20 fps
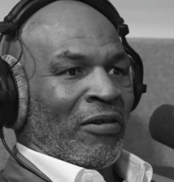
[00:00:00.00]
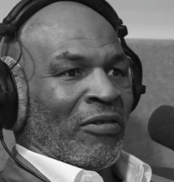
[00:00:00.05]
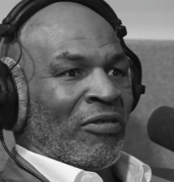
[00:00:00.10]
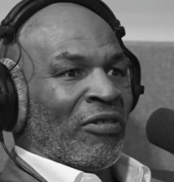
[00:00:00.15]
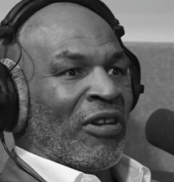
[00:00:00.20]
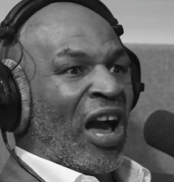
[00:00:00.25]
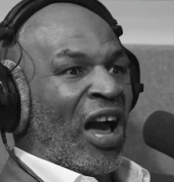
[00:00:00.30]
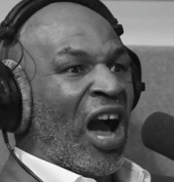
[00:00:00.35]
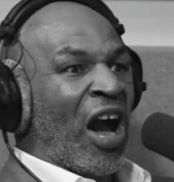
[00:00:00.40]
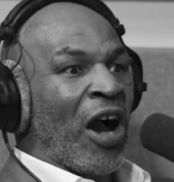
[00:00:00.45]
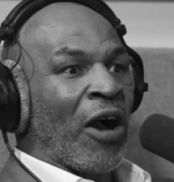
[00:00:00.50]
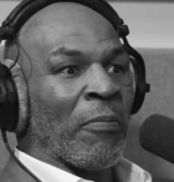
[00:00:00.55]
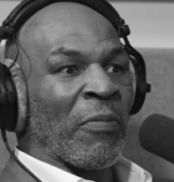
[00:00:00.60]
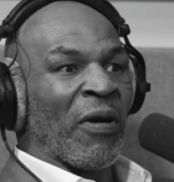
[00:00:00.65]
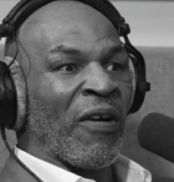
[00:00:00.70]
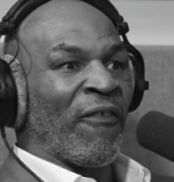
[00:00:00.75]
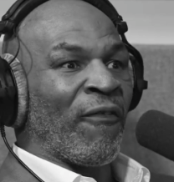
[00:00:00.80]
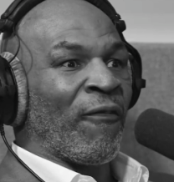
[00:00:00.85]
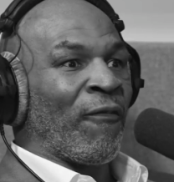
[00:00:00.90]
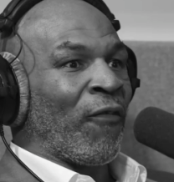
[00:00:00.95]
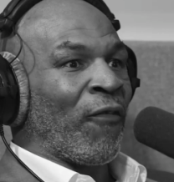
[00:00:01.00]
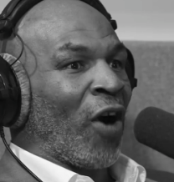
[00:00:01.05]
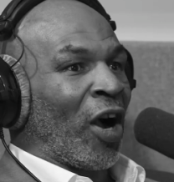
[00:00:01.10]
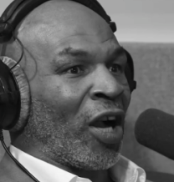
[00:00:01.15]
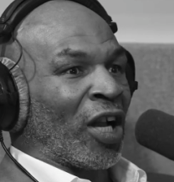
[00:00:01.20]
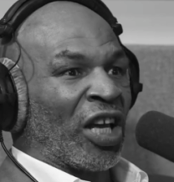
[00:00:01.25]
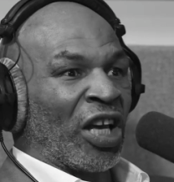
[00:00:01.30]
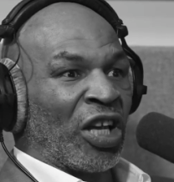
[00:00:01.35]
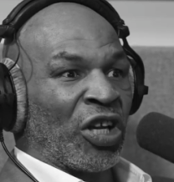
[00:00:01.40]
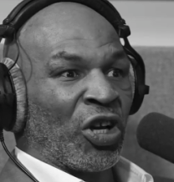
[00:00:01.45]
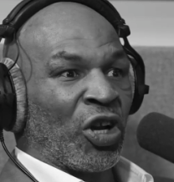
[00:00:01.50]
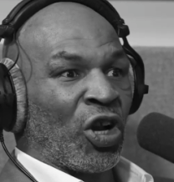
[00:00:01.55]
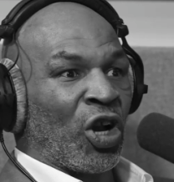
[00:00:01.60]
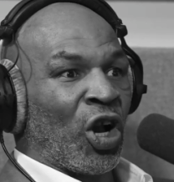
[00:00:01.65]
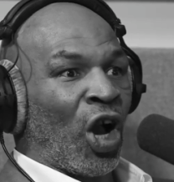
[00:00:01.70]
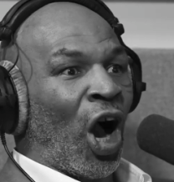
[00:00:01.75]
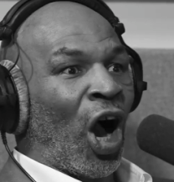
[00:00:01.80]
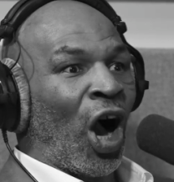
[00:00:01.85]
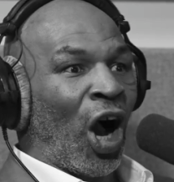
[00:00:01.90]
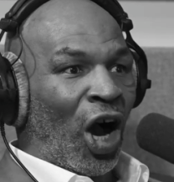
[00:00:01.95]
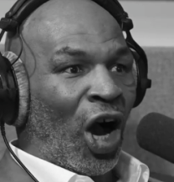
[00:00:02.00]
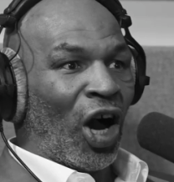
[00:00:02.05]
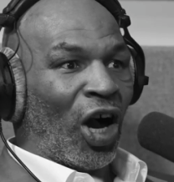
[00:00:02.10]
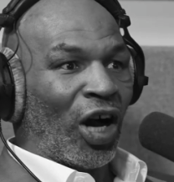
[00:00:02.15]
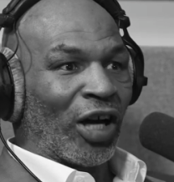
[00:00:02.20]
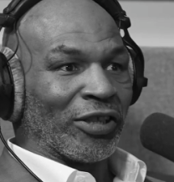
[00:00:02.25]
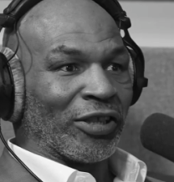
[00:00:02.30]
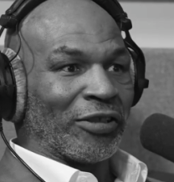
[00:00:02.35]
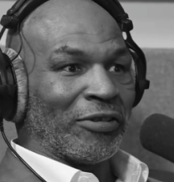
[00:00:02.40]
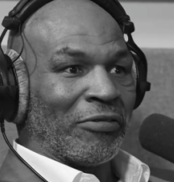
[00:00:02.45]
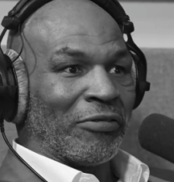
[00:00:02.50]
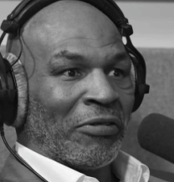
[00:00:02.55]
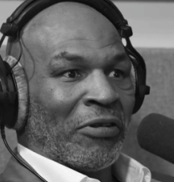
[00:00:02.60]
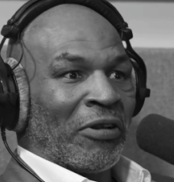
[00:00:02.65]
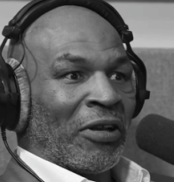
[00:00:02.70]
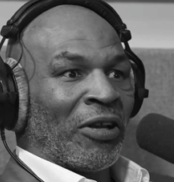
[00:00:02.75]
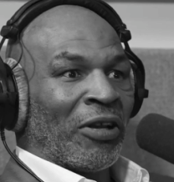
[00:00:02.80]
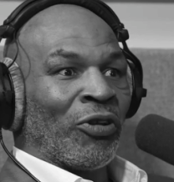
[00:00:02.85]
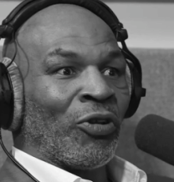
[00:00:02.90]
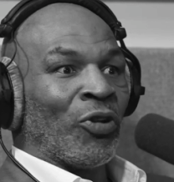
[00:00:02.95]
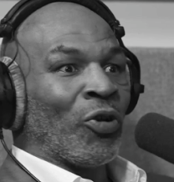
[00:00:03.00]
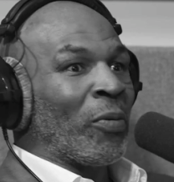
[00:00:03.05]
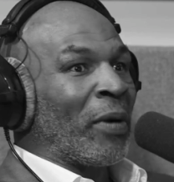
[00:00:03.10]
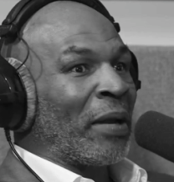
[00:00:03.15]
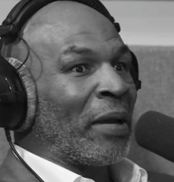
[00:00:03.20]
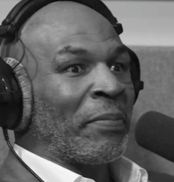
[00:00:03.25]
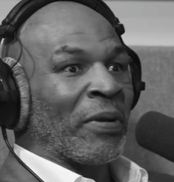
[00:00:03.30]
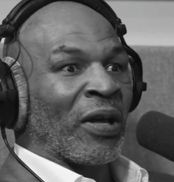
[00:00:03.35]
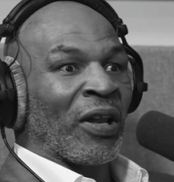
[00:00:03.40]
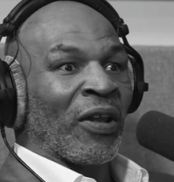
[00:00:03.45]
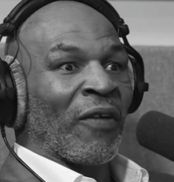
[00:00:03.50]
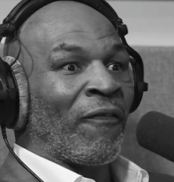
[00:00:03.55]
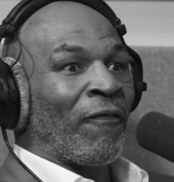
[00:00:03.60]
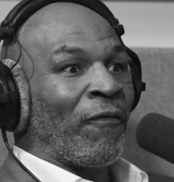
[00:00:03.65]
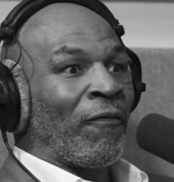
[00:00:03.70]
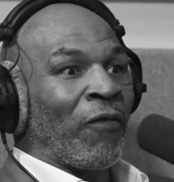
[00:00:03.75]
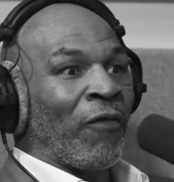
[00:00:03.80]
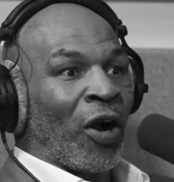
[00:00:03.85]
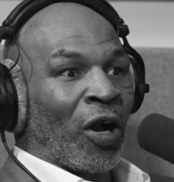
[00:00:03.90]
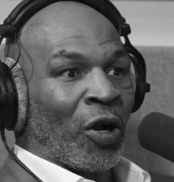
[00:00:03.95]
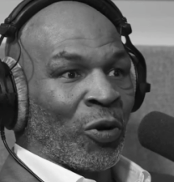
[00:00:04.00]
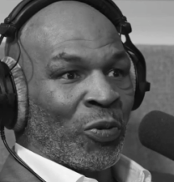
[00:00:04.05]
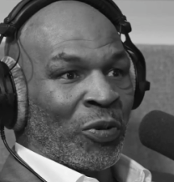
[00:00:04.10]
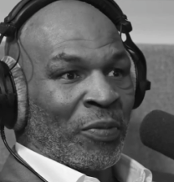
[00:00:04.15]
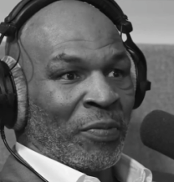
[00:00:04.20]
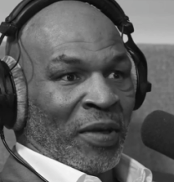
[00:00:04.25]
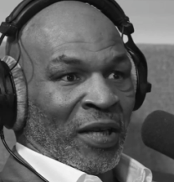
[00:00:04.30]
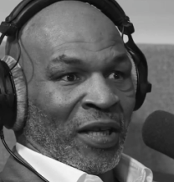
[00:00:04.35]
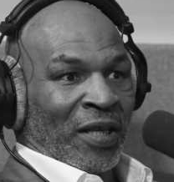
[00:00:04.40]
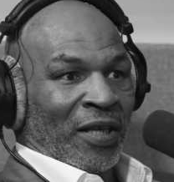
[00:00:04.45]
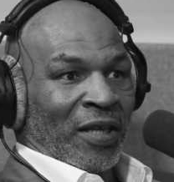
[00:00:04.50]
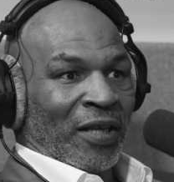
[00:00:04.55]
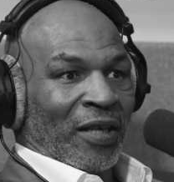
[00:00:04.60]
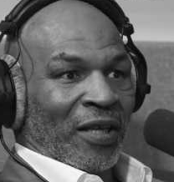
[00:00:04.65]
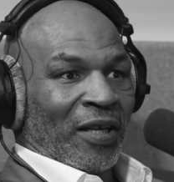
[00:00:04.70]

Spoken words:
Now I'm a fucking god. Nobody better fuck with me.